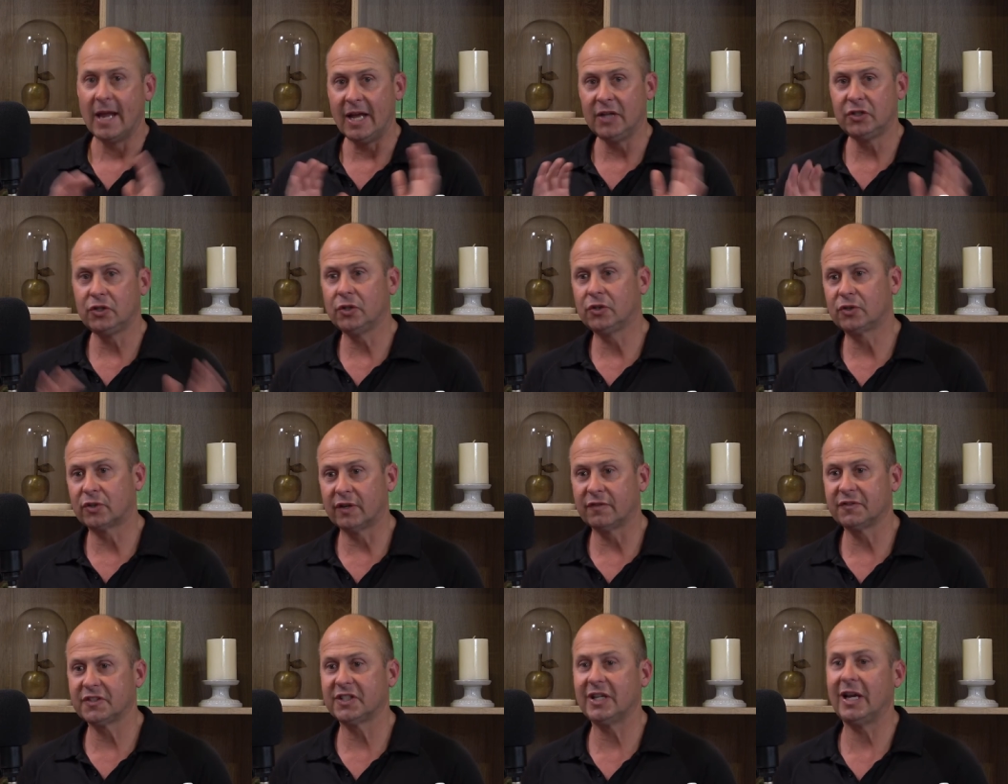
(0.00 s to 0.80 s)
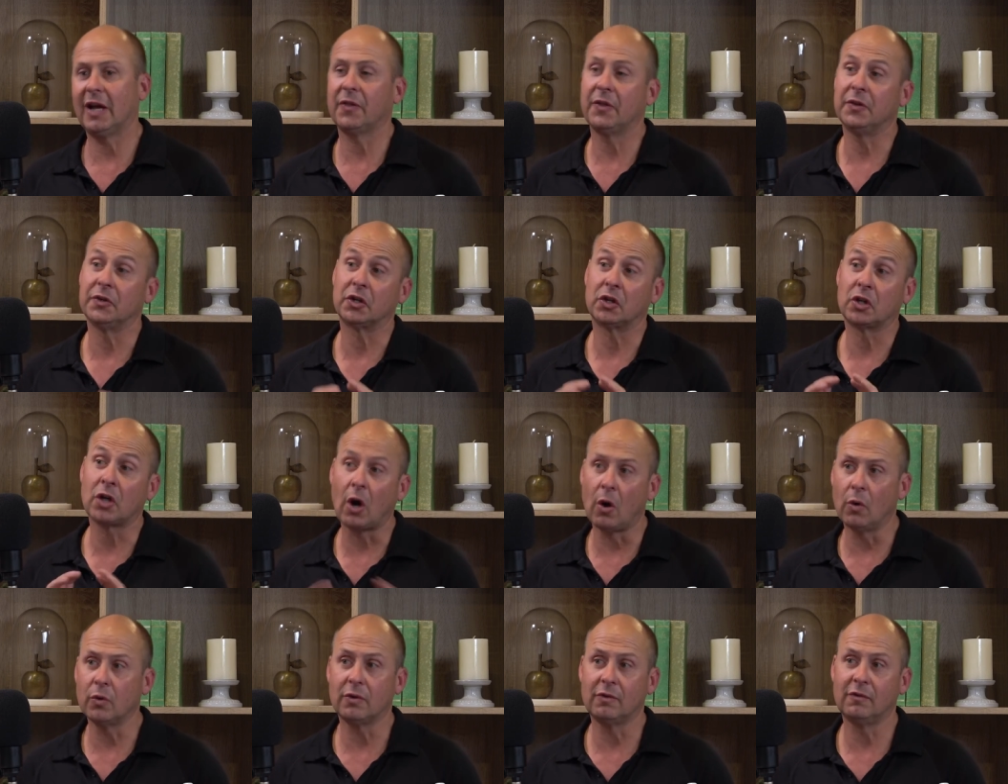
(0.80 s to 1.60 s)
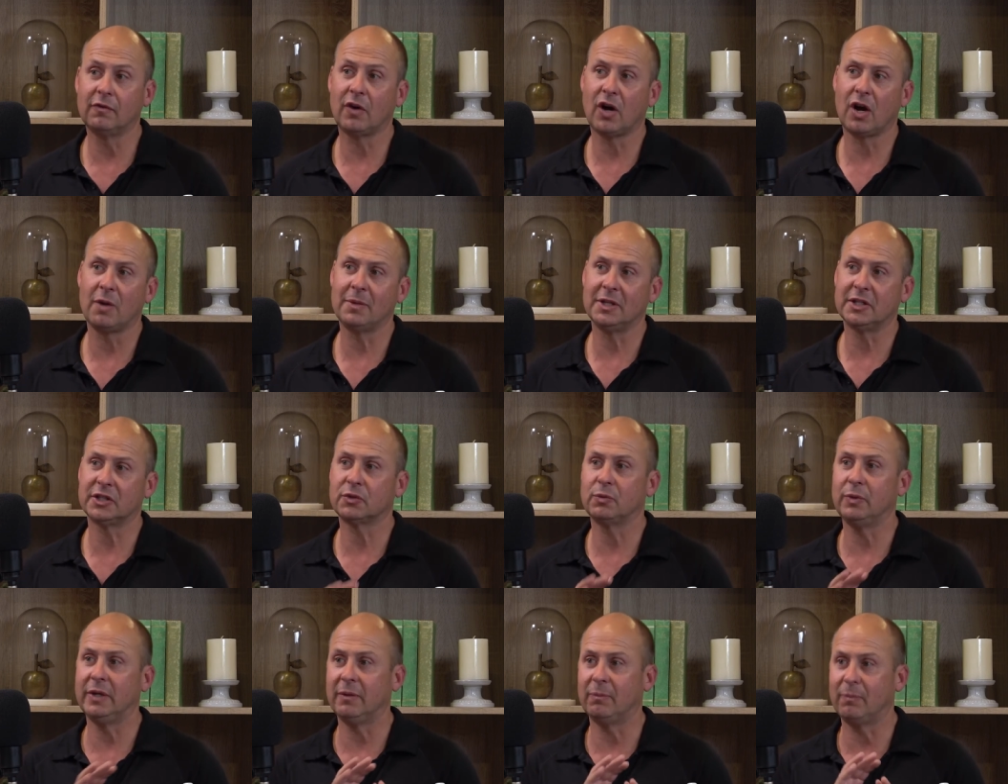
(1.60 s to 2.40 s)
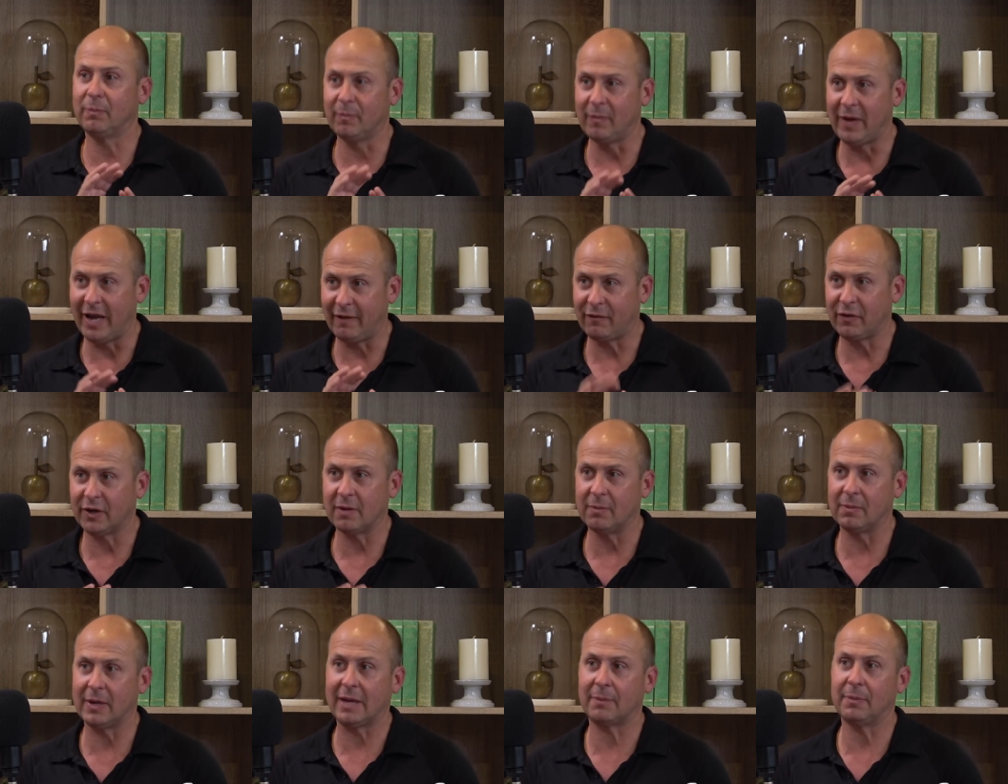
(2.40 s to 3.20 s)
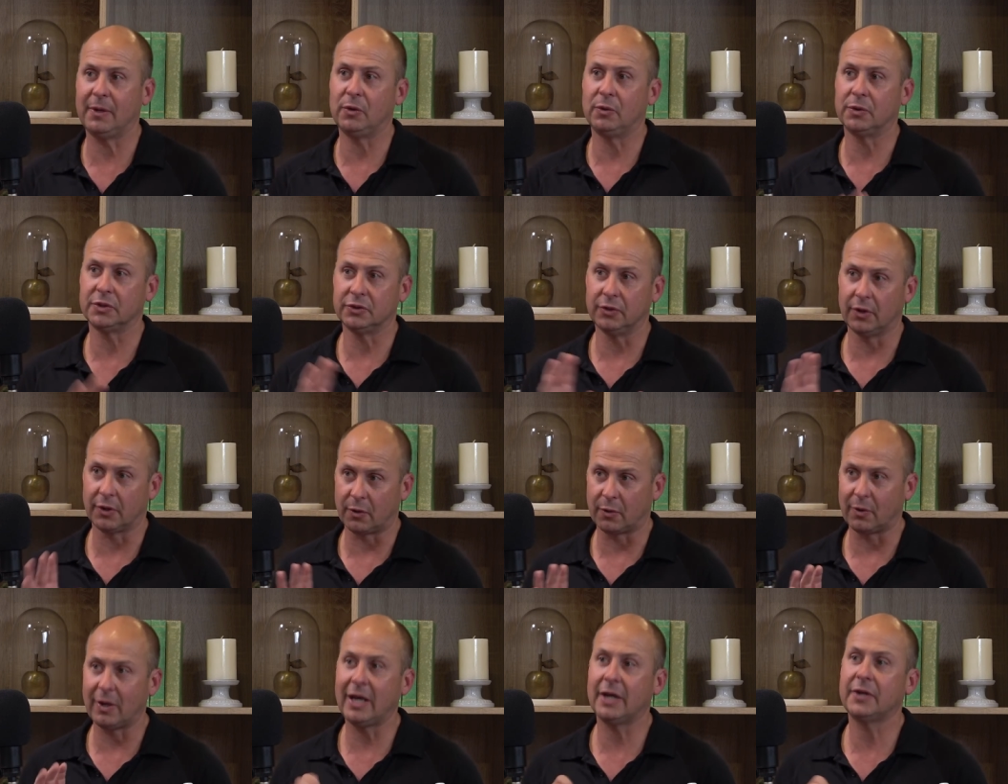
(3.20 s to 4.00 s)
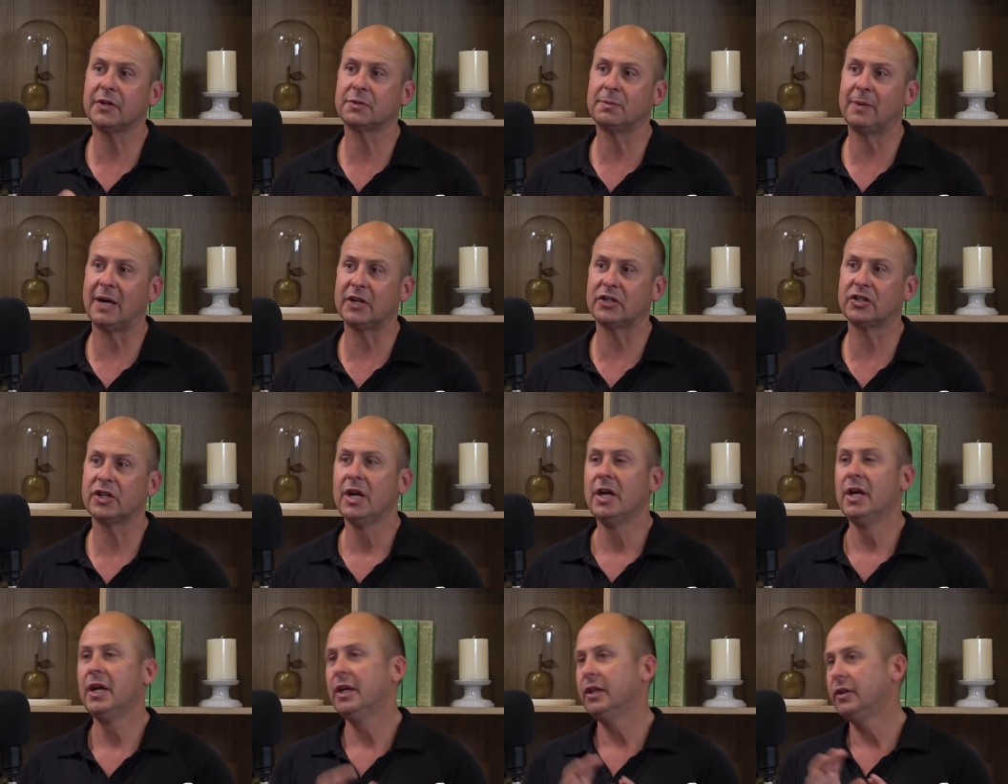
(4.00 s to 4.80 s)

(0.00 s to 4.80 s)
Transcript: As you drift south into colder environments where African black beetle is not around as much,